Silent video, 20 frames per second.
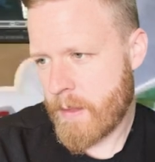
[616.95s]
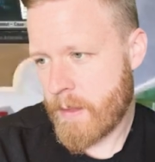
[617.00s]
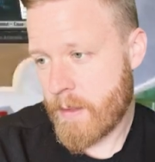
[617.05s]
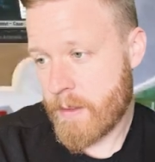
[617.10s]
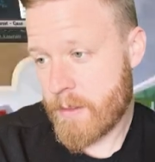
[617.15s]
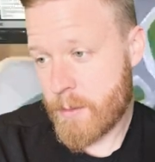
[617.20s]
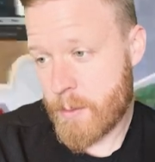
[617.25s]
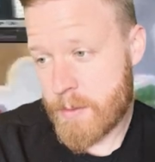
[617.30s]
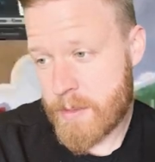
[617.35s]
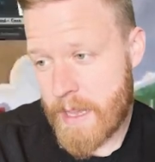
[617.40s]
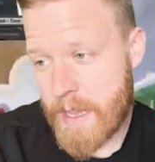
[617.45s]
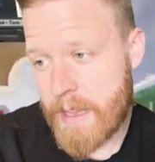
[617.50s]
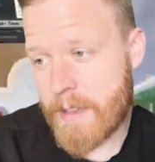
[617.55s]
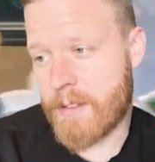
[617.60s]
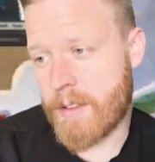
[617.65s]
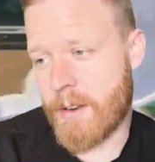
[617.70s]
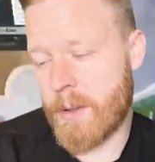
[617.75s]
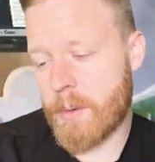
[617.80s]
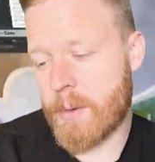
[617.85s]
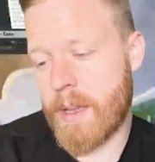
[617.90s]
So he takes
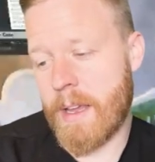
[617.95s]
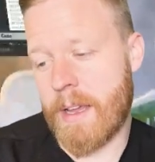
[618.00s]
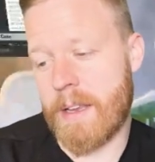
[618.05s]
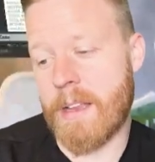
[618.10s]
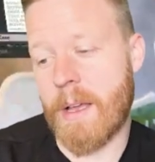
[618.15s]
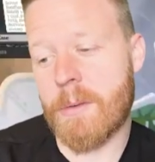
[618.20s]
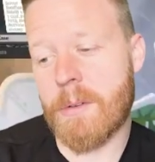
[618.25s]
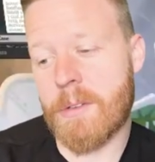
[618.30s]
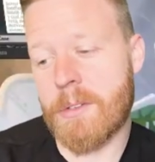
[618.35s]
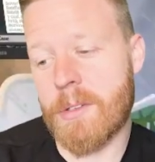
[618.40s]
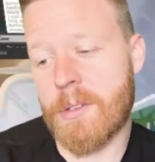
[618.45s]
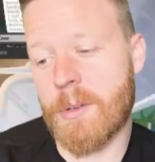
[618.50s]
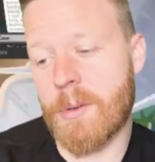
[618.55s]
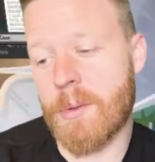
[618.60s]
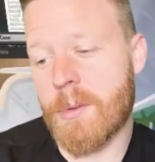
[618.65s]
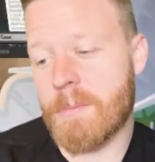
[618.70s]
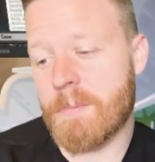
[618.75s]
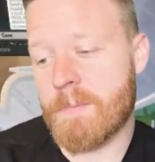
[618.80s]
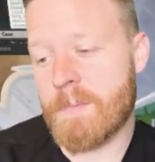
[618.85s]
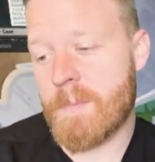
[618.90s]
it. Okay, down to
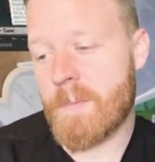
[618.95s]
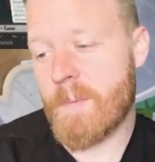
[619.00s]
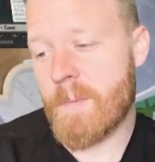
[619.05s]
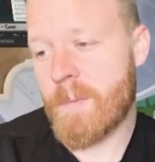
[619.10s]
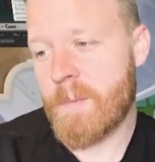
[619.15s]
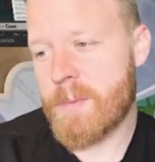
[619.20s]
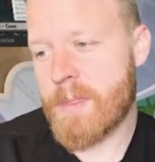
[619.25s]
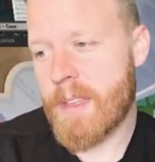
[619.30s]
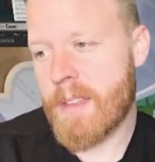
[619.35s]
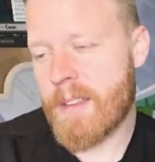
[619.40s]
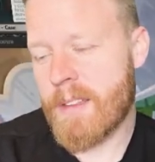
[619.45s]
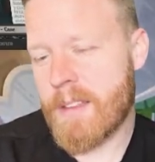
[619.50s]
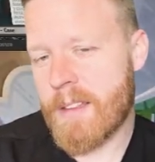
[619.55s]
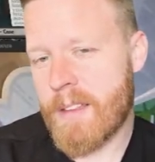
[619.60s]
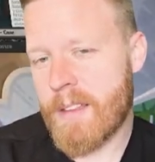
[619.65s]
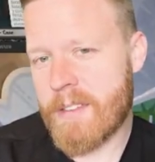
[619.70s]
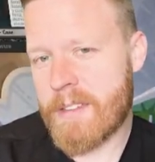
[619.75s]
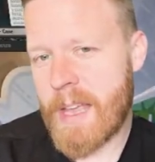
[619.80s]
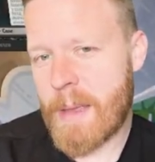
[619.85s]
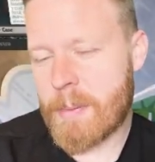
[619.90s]
2.
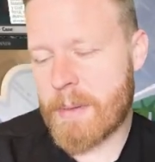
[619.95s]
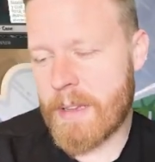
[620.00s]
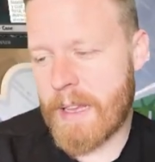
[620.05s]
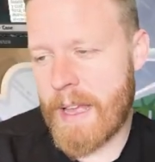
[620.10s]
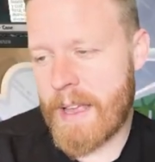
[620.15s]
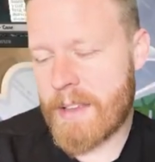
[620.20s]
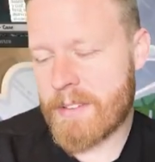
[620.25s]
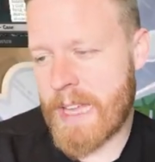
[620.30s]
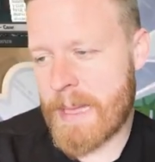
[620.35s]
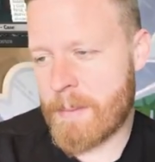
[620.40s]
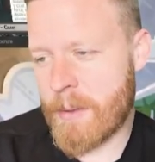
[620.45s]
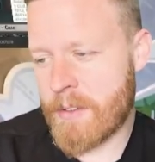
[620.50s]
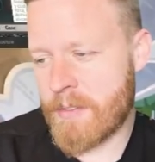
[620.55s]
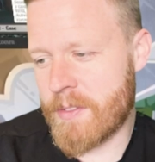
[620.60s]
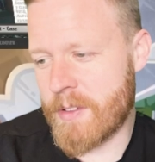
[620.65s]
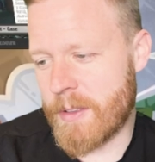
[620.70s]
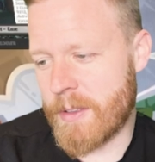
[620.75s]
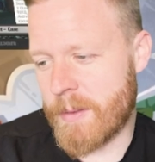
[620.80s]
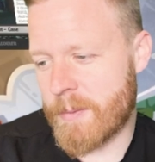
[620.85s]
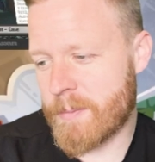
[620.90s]
This happened last game, I
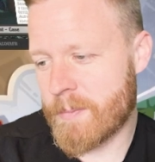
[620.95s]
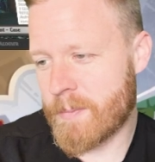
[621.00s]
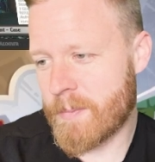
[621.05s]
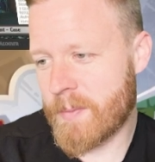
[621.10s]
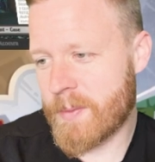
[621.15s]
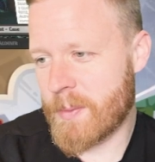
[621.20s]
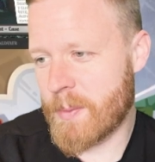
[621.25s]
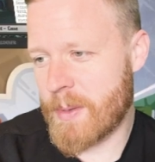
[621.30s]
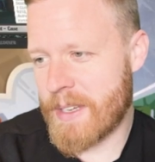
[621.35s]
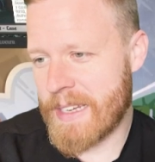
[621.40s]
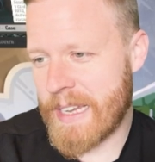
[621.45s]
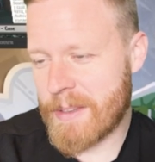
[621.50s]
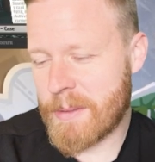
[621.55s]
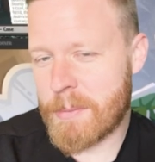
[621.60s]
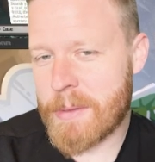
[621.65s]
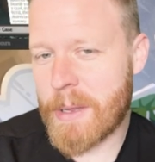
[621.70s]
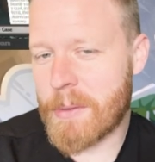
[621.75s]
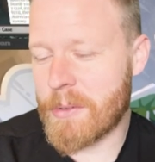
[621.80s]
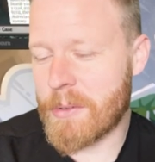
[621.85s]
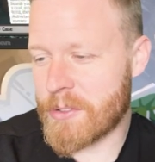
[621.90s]
feel. We can get them
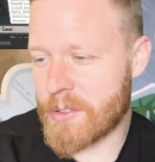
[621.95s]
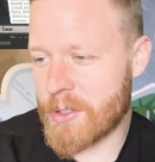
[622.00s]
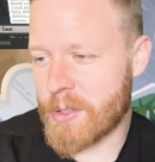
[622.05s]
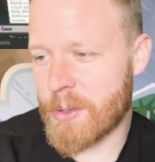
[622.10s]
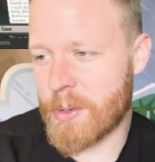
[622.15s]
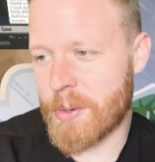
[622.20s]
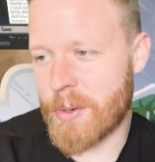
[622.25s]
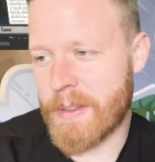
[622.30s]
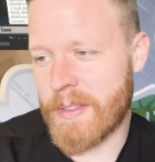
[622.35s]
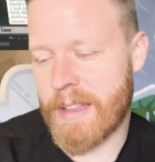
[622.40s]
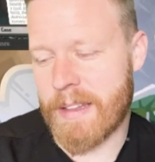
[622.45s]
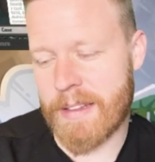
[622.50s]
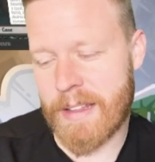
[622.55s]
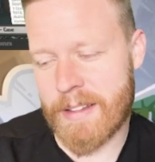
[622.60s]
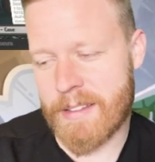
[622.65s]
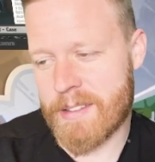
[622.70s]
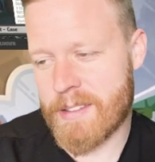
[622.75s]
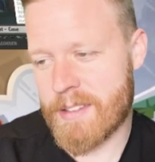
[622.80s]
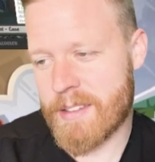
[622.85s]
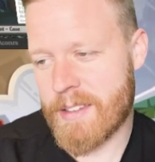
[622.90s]
down to 2, and then
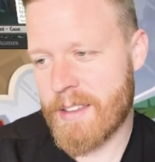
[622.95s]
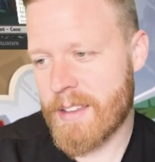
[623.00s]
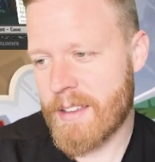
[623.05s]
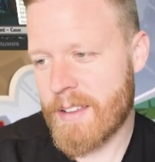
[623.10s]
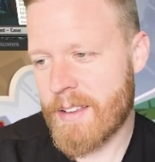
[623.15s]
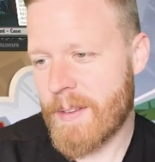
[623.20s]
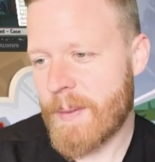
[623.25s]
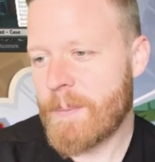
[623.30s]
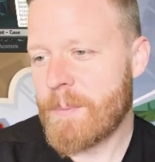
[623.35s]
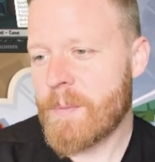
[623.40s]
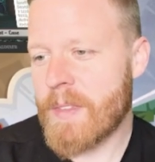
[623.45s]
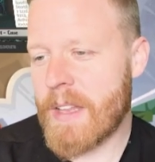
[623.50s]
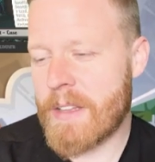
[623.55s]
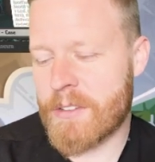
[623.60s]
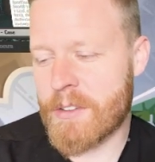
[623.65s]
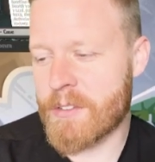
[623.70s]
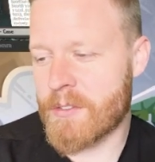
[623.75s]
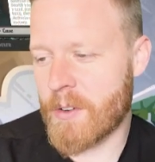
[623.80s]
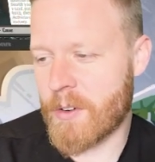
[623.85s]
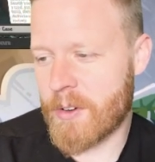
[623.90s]
that's
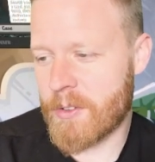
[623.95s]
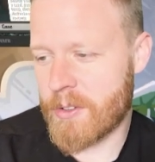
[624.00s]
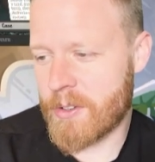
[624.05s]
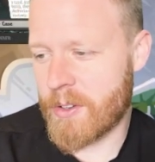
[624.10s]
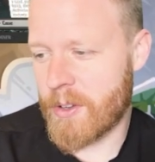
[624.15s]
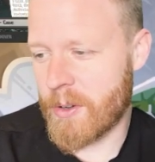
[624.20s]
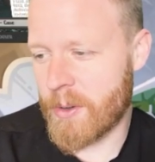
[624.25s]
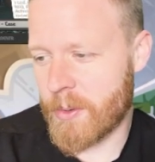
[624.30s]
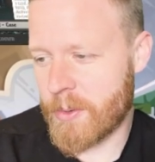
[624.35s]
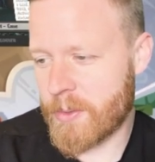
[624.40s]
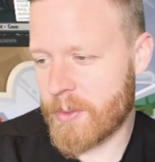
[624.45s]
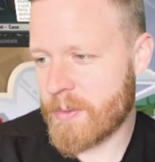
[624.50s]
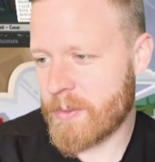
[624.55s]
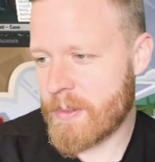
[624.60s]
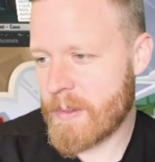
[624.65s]
as far as it goes.